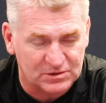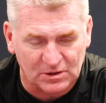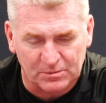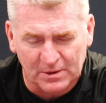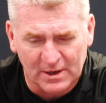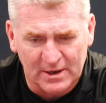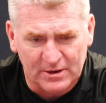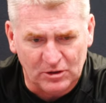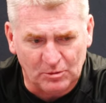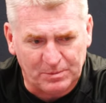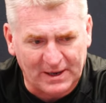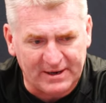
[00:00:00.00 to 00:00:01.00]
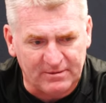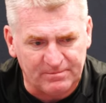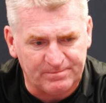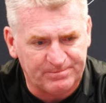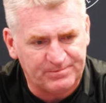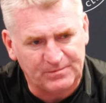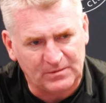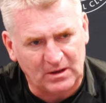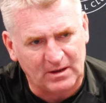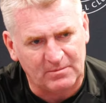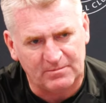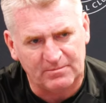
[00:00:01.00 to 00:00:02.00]
So you're playing
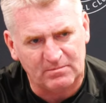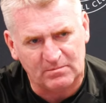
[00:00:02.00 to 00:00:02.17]
um,